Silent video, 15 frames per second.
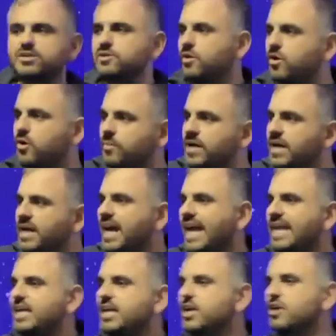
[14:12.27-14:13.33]
home.
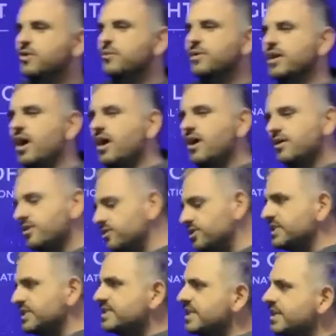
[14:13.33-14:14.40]
And here we are, and they're
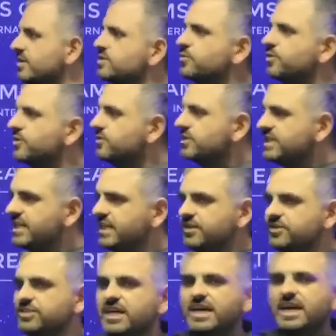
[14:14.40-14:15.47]
just in tears. We're in
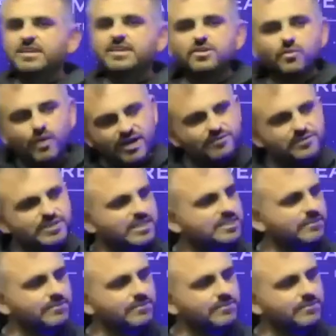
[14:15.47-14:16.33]
tears. And then the wife says something